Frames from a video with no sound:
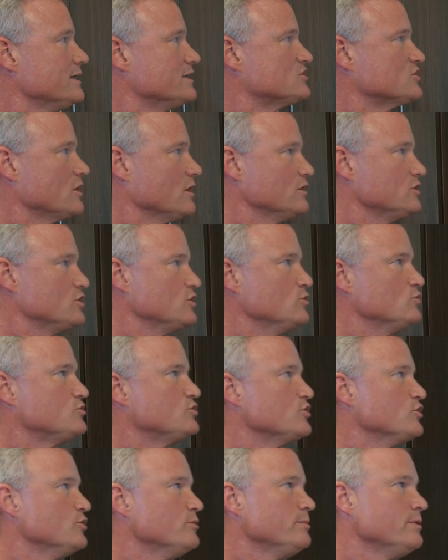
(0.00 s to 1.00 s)
It's on
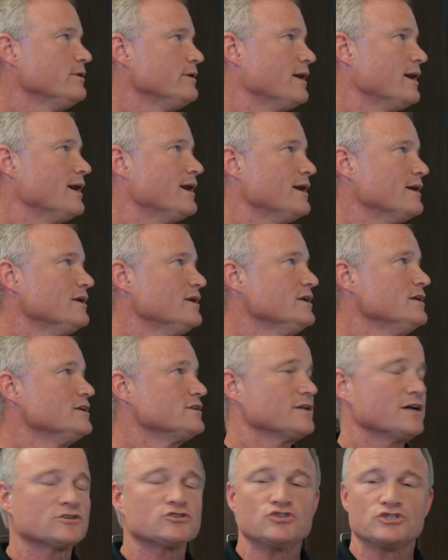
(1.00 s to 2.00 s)
YouTube.
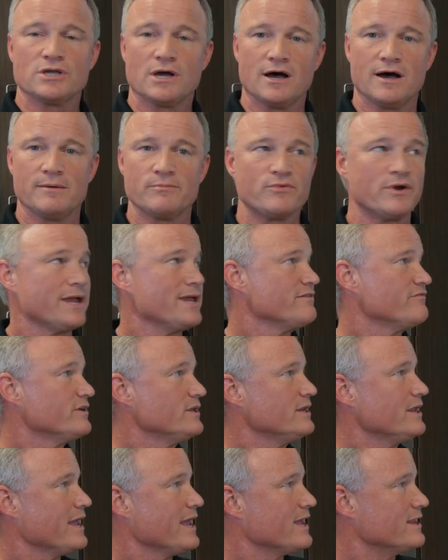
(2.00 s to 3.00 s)
Dr. Tom
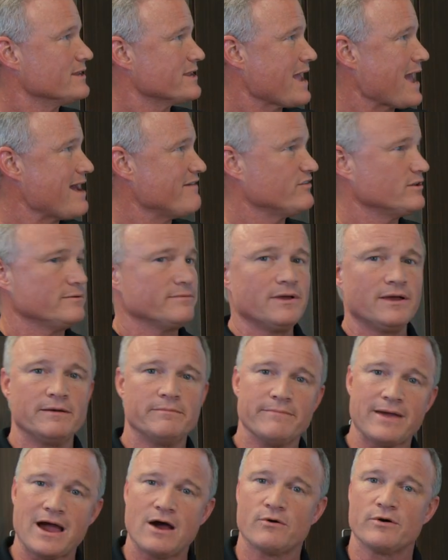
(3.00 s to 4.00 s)
Raven and Gavin
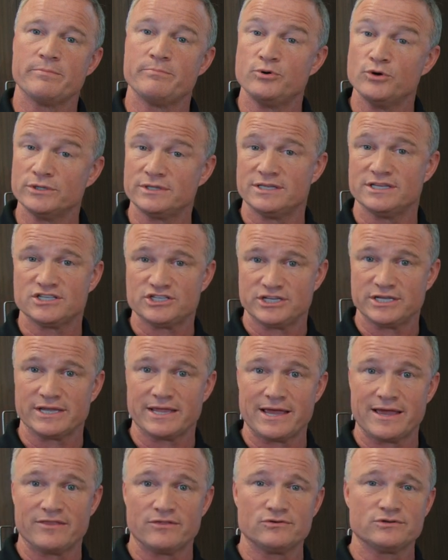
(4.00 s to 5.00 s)
Maurer put this
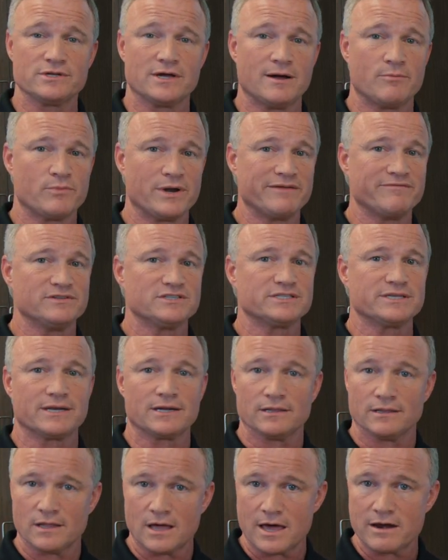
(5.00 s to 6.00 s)
together. Tom Raven's done
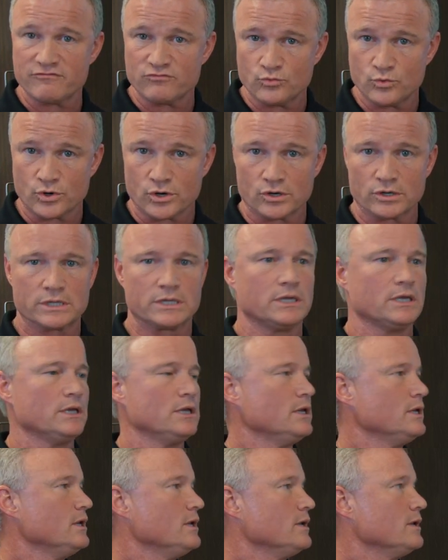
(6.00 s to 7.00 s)
a lot of work
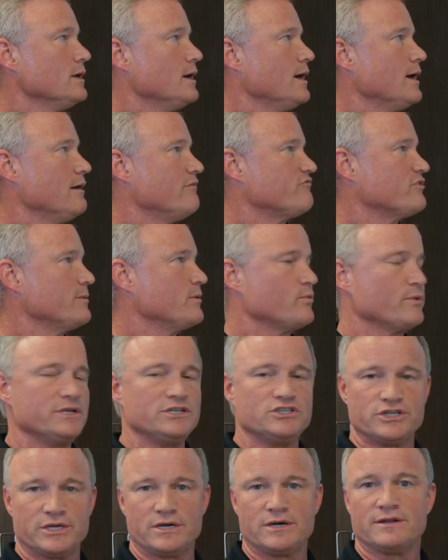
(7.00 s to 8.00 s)
from a
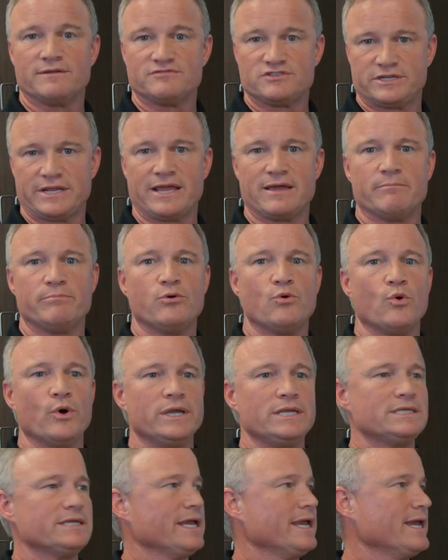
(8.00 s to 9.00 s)
regenerative
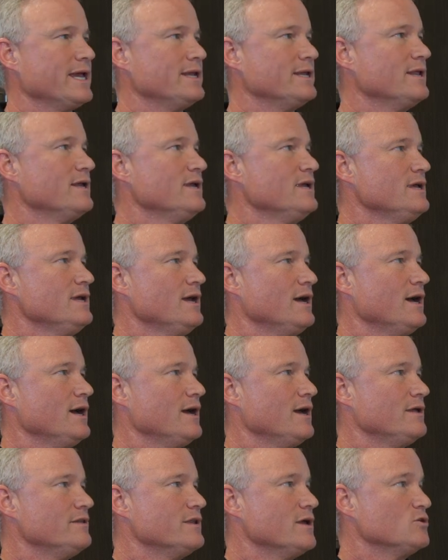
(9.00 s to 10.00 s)
standpoint and
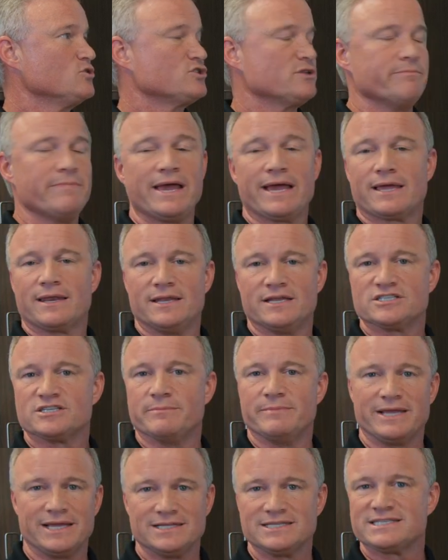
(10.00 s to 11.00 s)
knows the
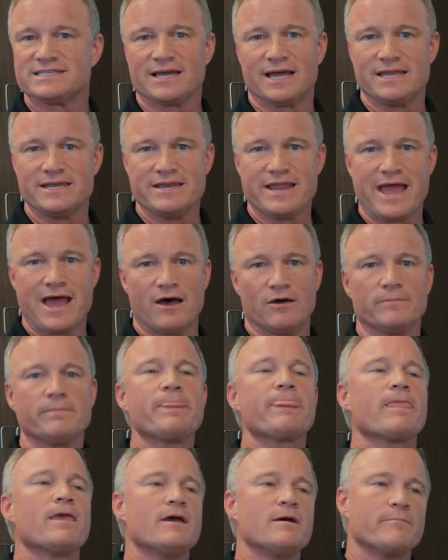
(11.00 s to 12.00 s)
mechanism inside and out.
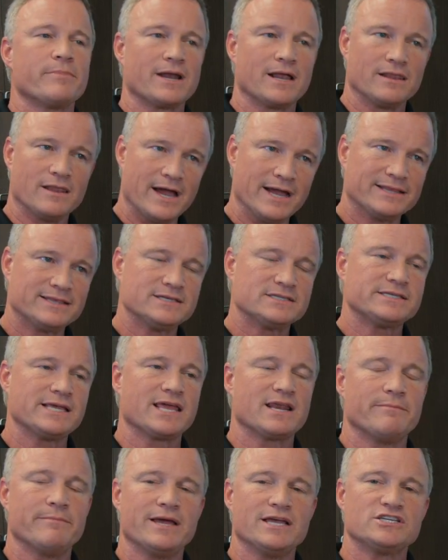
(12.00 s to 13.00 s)
But I like this
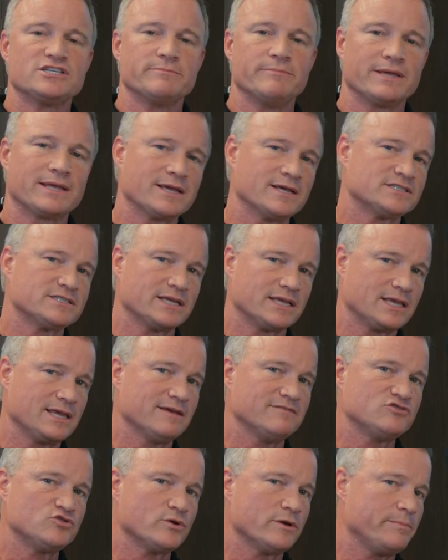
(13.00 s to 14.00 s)
animation because it
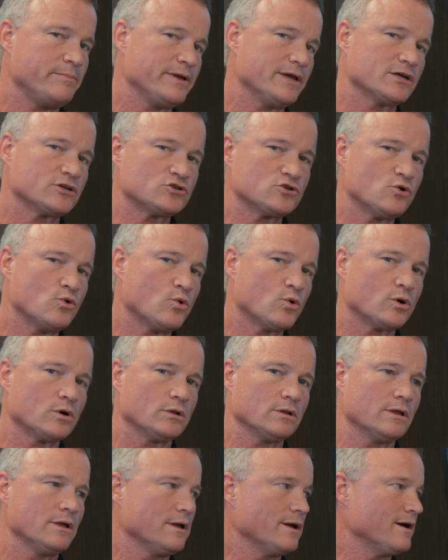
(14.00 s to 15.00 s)
gives you a
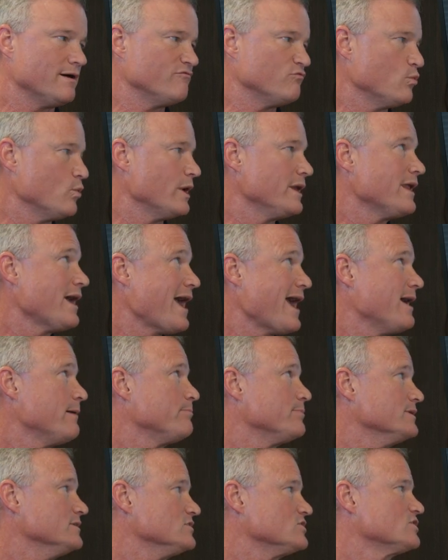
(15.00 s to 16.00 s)
pictorial of what
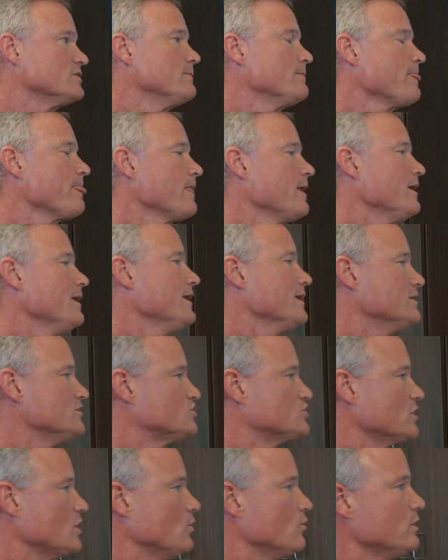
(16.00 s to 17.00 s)
happens. And
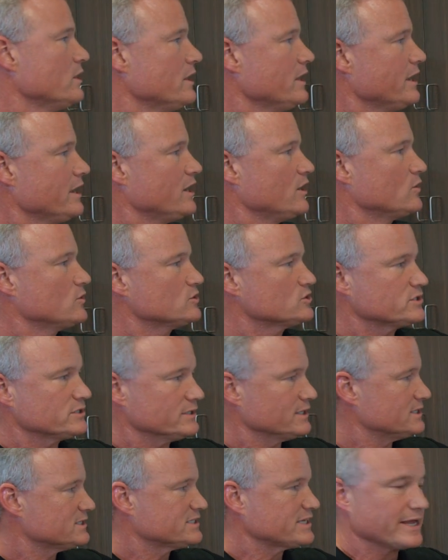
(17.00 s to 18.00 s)
so here's,
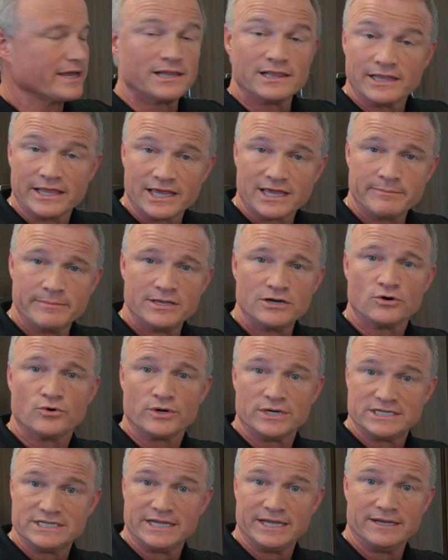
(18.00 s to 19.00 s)
let's say, a ligament or
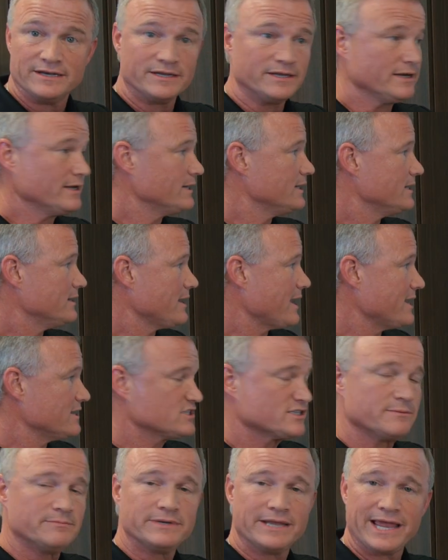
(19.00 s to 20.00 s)
a tendon, and it
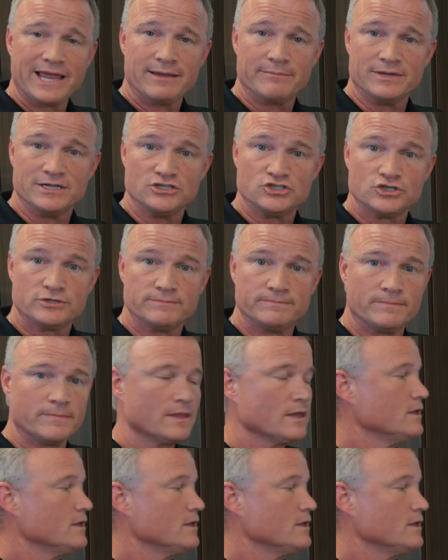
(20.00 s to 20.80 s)
has some damage.